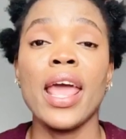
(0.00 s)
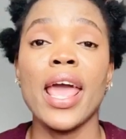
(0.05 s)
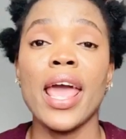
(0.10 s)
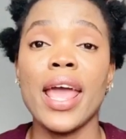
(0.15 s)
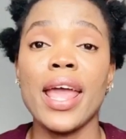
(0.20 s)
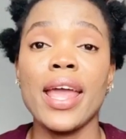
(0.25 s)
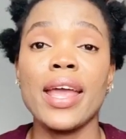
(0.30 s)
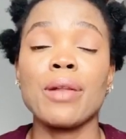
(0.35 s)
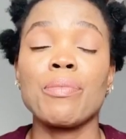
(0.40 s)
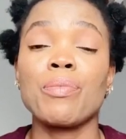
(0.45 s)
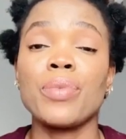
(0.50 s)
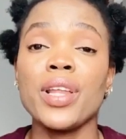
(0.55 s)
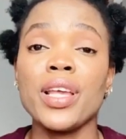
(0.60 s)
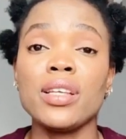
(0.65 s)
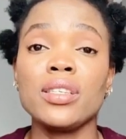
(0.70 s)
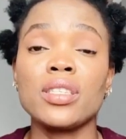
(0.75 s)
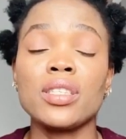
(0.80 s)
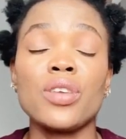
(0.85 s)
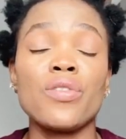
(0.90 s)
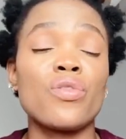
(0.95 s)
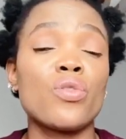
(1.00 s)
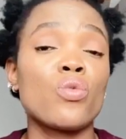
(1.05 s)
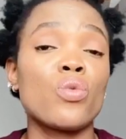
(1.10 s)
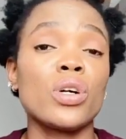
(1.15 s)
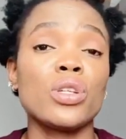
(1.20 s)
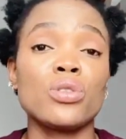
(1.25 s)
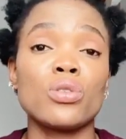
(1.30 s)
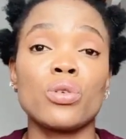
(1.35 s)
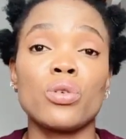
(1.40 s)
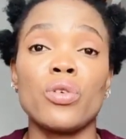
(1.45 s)
And please, if you
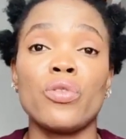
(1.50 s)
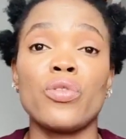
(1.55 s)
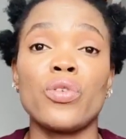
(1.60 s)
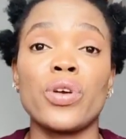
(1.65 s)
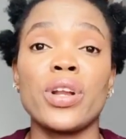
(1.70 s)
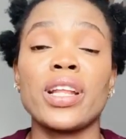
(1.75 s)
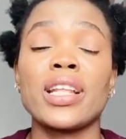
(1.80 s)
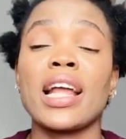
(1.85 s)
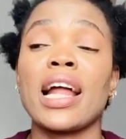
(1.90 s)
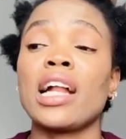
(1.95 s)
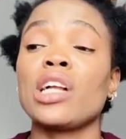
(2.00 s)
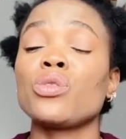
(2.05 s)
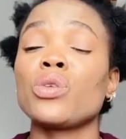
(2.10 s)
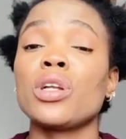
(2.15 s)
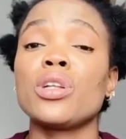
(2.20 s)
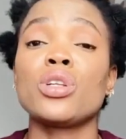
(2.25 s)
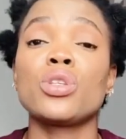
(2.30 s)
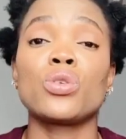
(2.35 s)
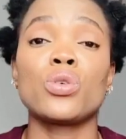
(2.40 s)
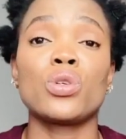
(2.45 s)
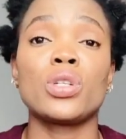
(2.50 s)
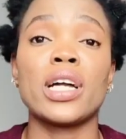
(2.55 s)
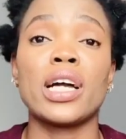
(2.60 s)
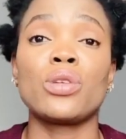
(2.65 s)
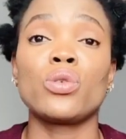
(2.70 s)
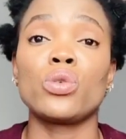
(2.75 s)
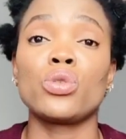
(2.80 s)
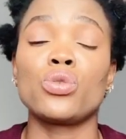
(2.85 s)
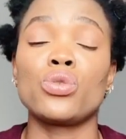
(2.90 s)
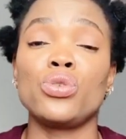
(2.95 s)
want to go for it, I actually told her
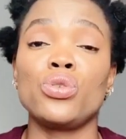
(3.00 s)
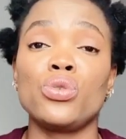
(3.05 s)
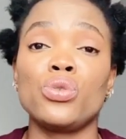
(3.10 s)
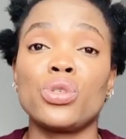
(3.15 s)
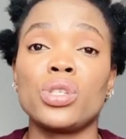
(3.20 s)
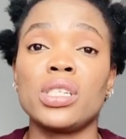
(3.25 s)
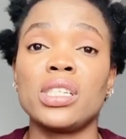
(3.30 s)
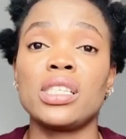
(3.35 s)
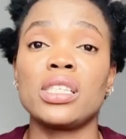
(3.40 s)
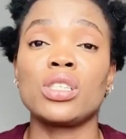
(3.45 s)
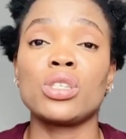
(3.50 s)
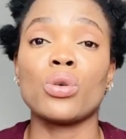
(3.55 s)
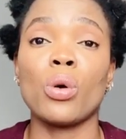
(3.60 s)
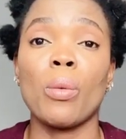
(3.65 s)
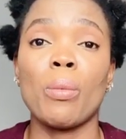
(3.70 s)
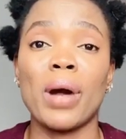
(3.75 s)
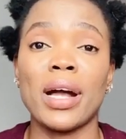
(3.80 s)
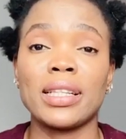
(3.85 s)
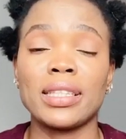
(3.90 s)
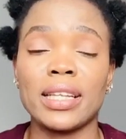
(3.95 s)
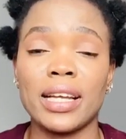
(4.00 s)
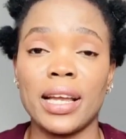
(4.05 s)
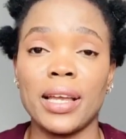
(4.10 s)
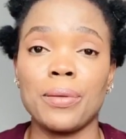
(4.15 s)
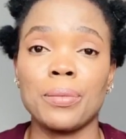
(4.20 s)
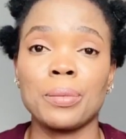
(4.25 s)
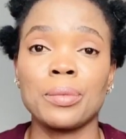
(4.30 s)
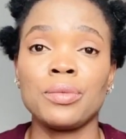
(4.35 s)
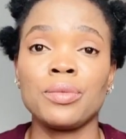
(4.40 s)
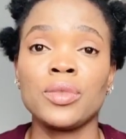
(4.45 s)
not to use it
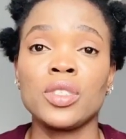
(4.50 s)
summertime